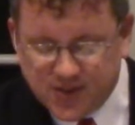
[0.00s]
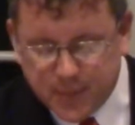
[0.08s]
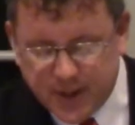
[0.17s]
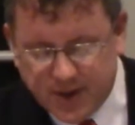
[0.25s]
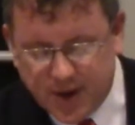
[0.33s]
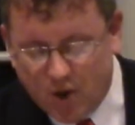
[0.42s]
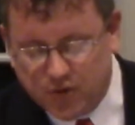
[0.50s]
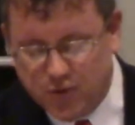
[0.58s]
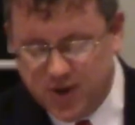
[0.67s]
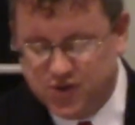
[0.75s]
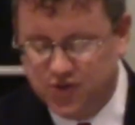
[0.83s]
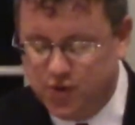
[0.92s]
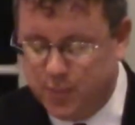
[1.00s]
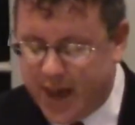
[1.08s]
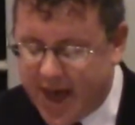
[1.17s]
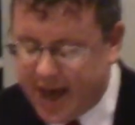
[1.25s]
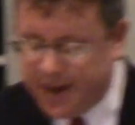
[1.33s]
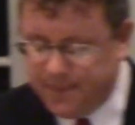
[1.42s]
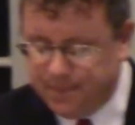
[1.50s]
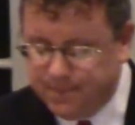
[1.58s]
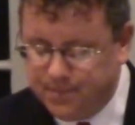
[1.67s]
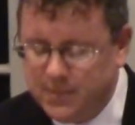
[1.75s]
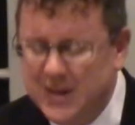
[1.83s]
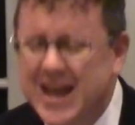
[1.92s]
mean that all traditions are bad.
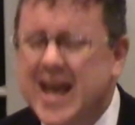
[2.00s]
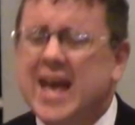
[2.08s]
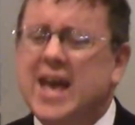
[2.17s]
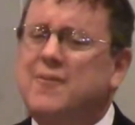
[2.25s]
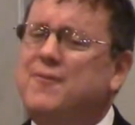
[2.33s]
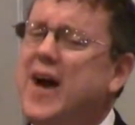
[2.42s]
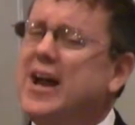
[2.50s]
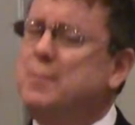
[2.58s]
In fact,